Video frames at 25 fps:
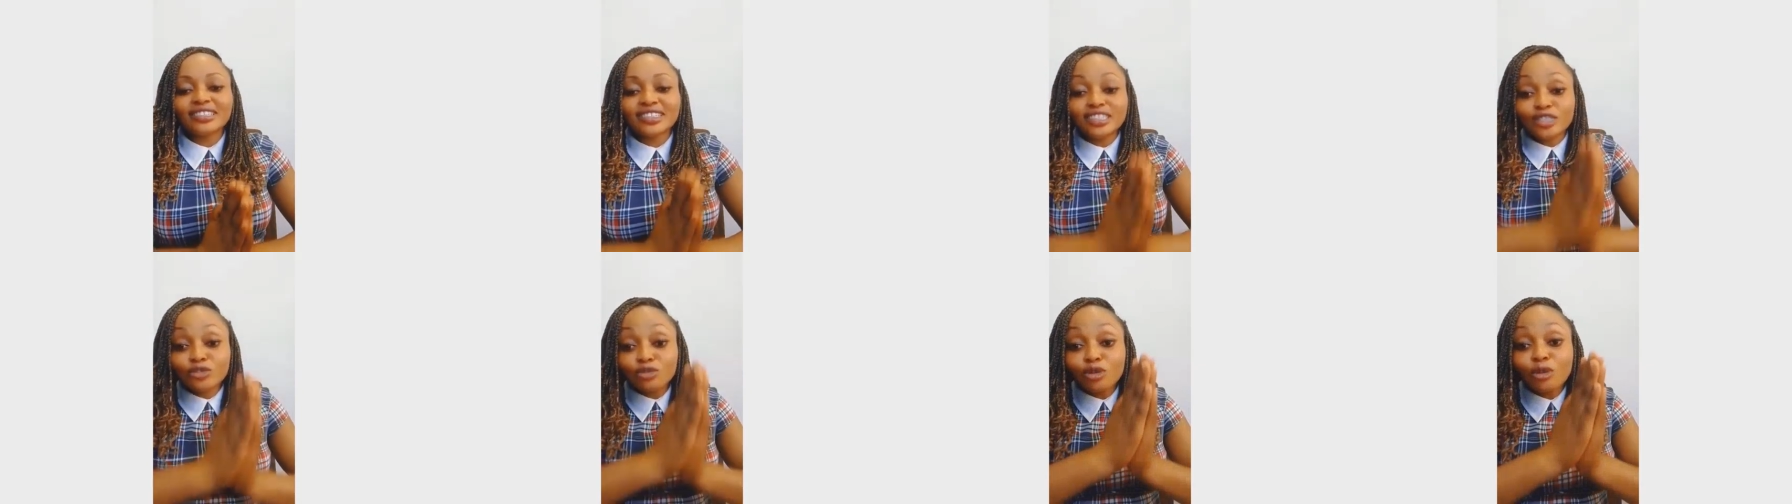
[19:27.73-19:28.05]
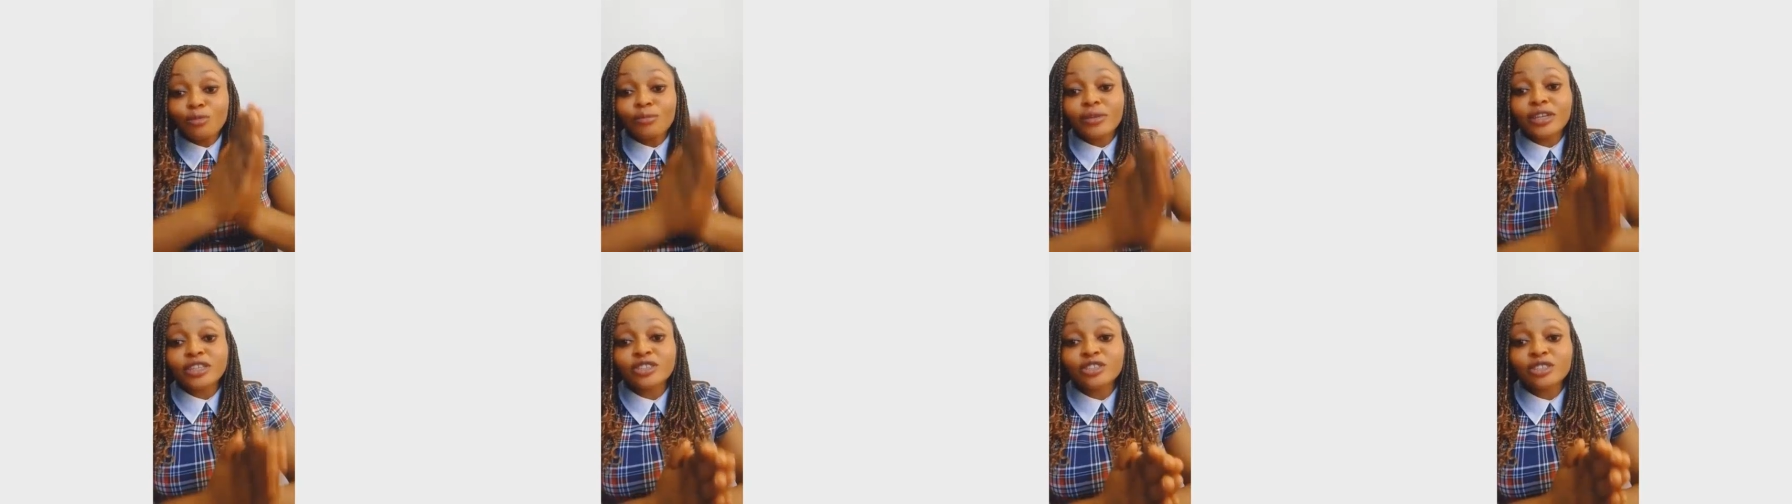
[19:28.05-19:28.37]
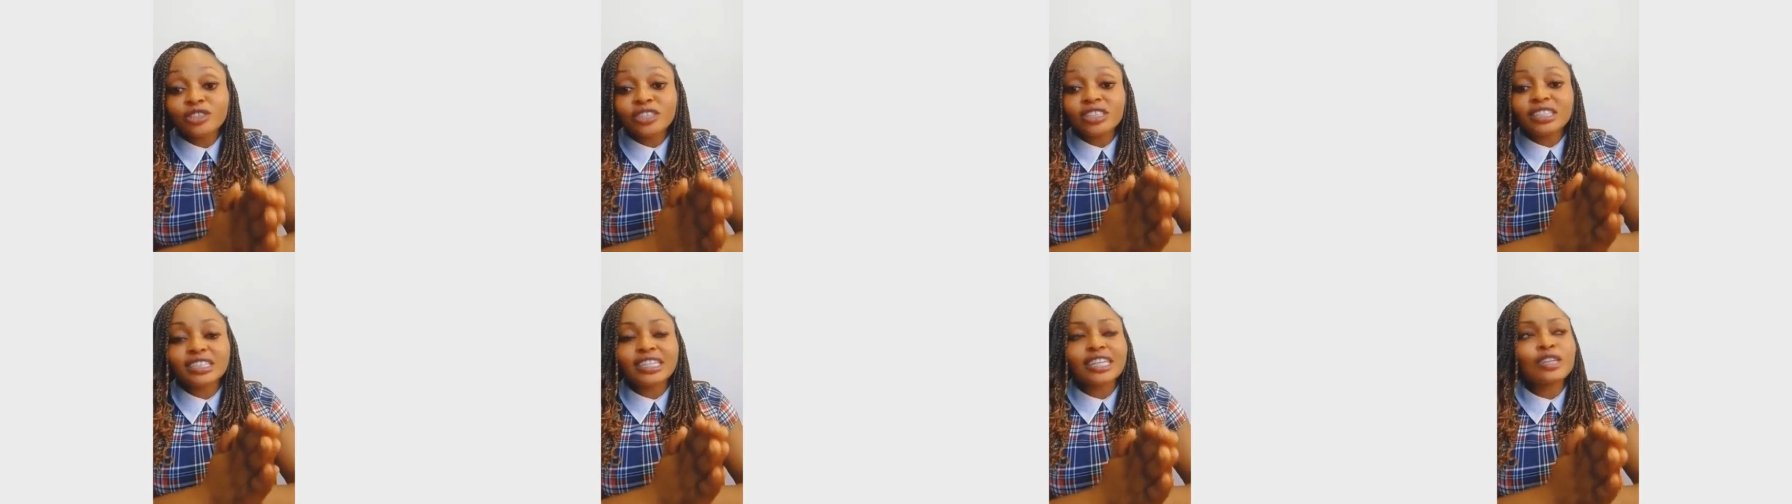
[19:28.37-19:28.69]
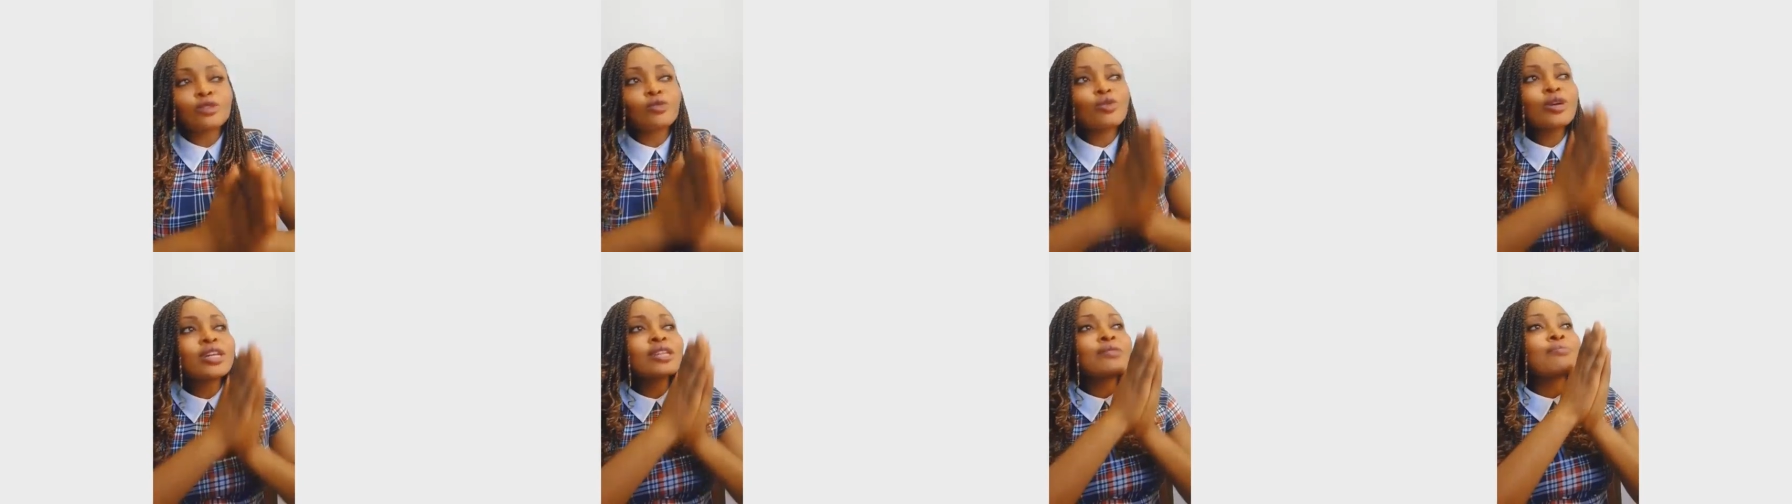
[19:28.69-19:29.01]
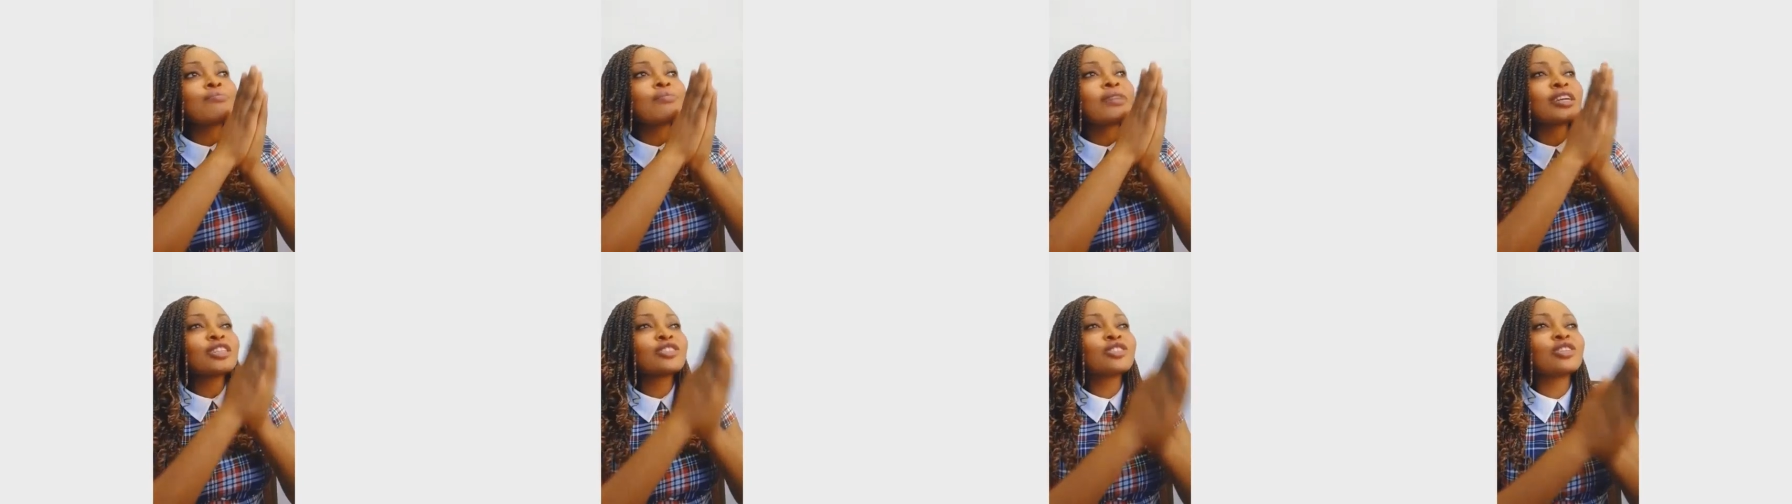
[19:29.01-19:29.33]
D1 mentioned it. And when he
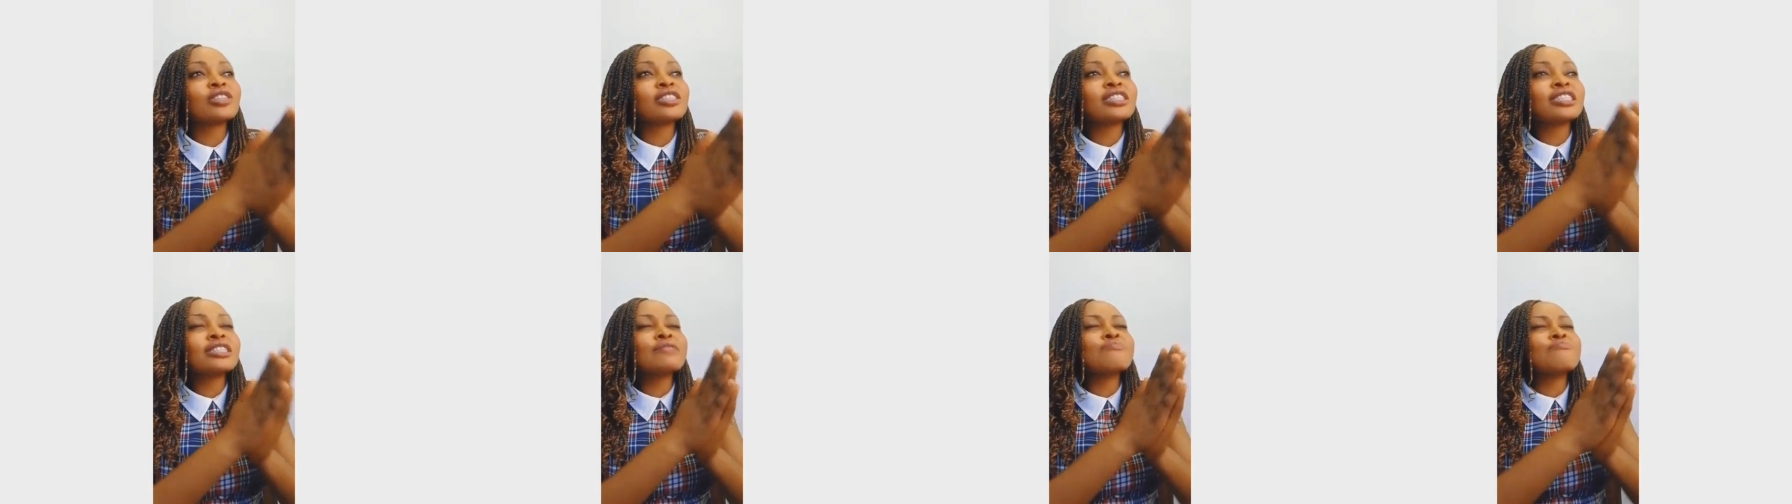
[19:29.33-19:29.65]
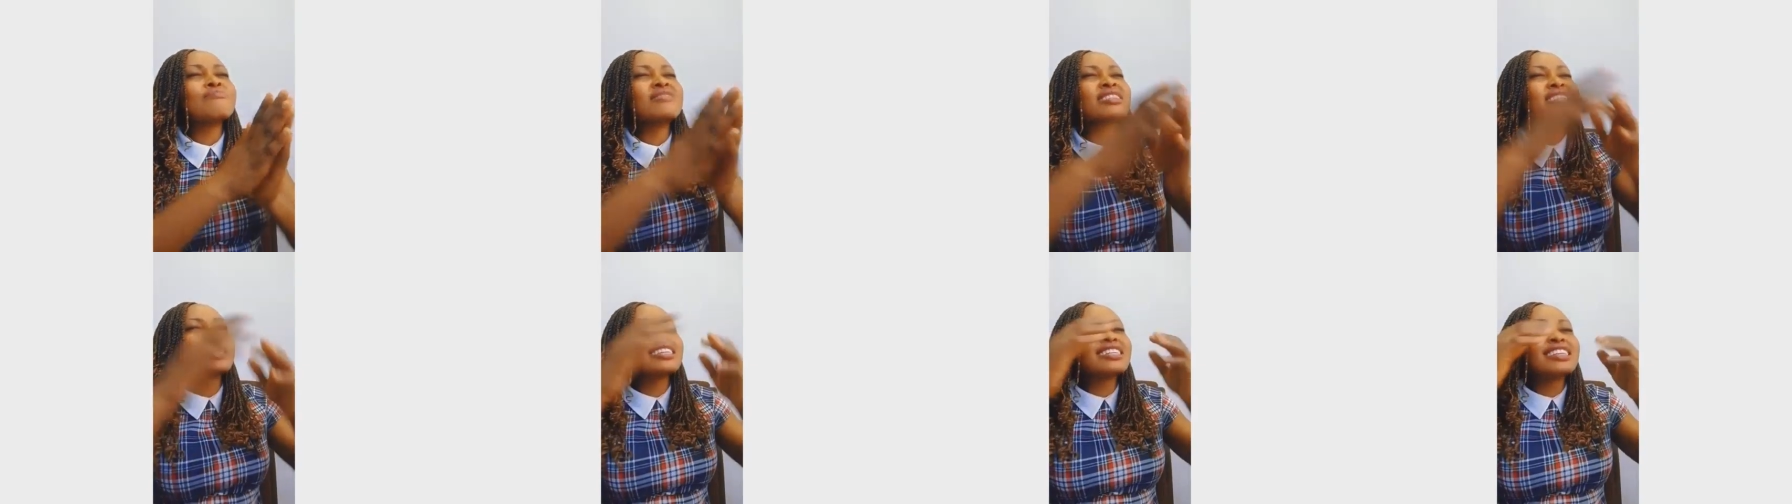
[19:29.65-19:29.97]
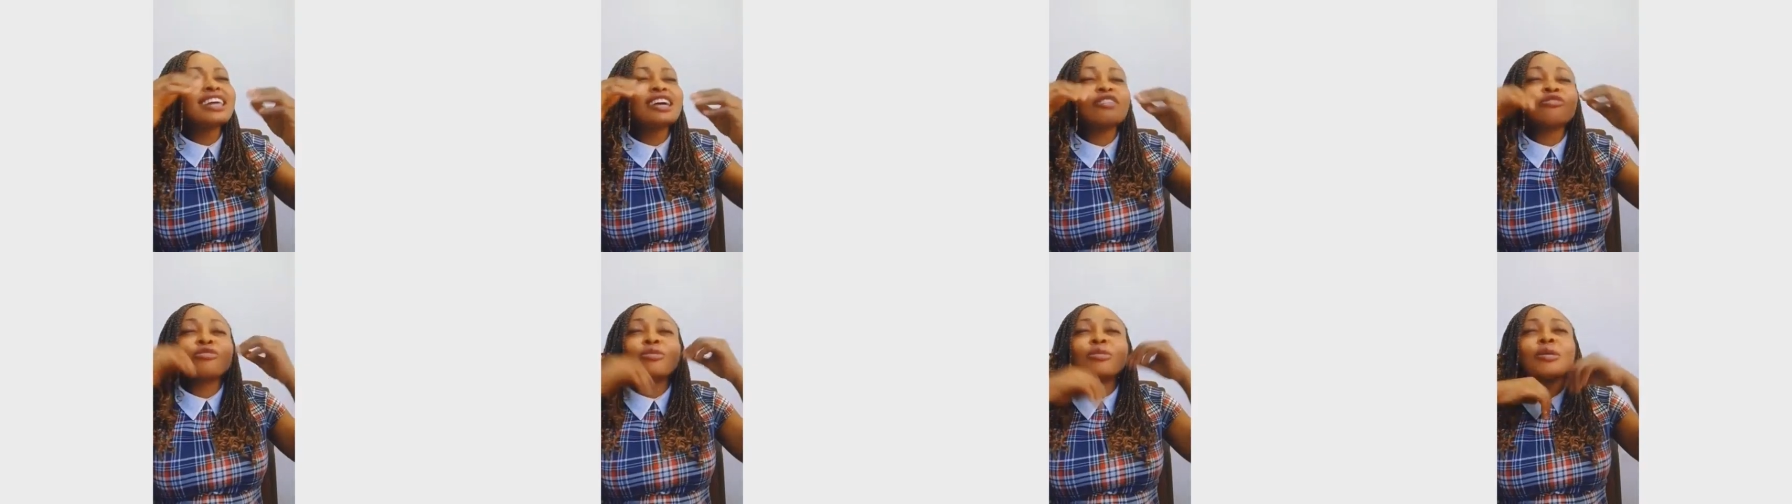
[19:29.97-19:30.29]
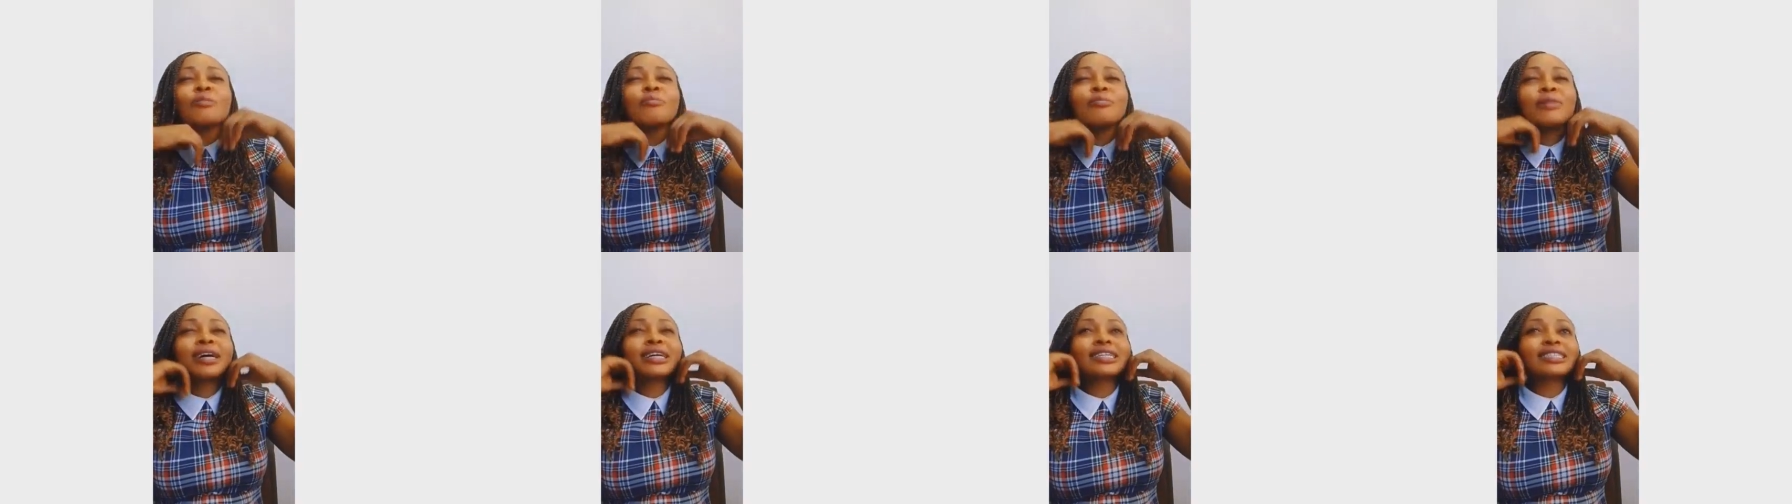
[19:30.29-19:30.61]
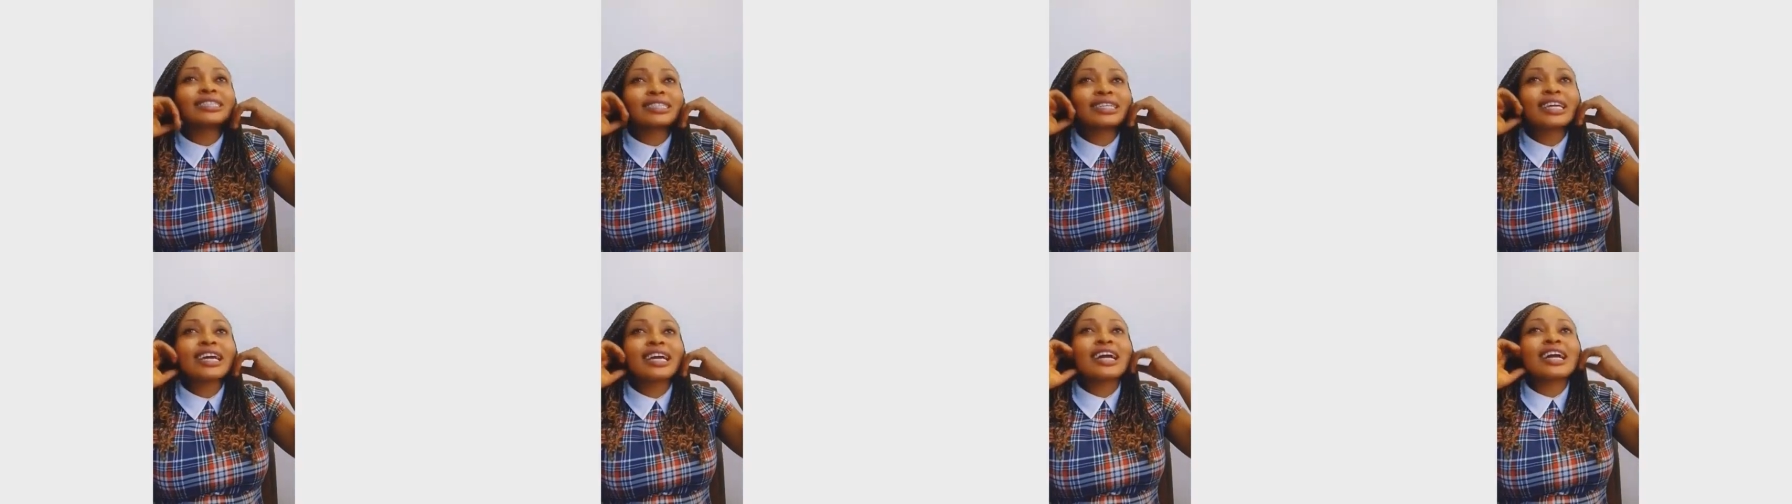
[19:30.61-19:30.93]
mentioned it, immediately I
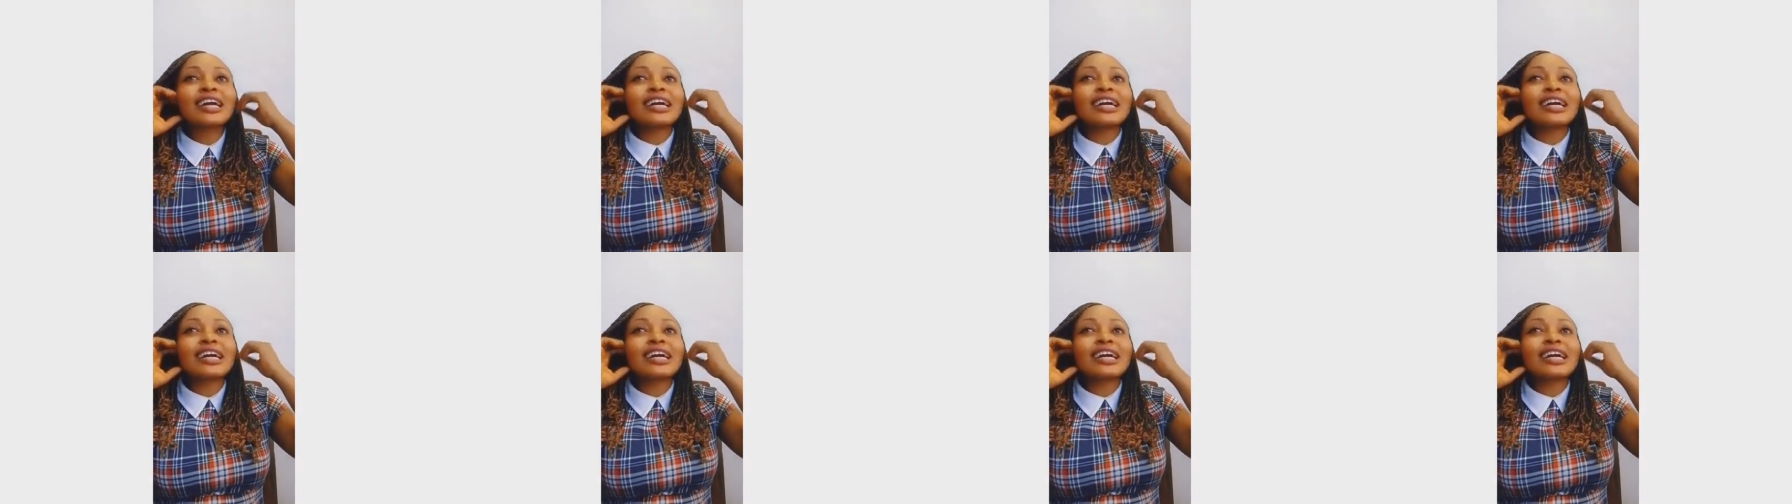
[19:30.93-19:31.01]
remembered